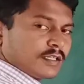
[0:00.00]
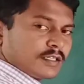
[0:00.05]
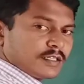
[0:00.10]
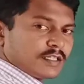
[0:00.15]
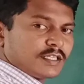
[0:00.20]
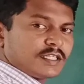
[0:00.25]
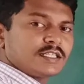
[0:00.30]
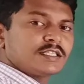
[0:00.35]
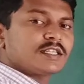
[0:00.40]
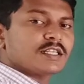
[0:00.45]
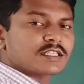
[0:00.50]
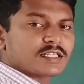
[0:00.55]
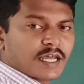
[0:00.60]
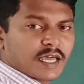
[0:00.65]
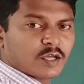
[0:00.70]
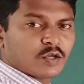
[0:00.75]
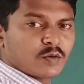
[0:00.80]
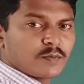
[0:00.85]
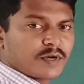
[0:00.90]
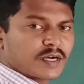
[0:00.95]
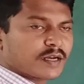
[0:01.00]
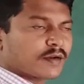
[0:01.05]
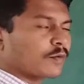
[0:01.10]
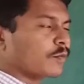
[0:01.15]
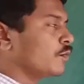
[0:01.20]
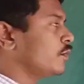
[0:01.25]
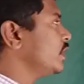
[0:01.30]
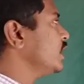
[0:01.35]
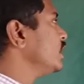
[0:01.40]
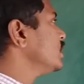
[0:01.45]
This is the
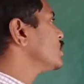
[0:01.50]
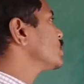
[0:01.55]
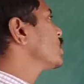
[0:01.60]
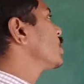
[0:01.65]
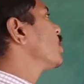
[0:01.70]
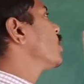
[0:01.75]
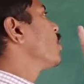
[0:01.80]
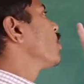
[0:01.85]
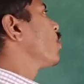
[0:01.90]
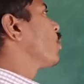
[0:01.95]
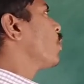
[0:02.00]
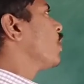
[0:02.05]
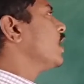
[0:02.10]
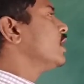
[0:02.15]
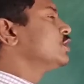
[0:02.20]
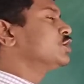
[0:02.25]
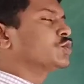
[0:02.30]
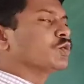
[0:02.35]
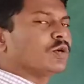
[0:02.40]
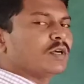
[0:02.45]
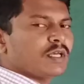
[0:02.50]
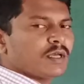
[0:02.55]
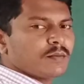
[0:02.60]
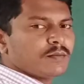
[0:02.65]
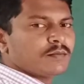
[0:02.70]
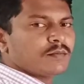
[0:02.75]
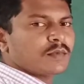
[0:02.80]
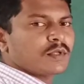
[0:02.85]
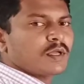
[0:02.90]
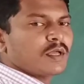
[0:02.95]
stoichiometry. Means 1
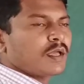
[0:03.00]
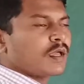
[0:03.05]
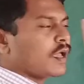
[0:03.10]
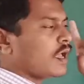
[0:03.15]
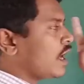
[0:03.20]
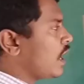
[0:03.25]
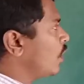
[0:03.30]
sodium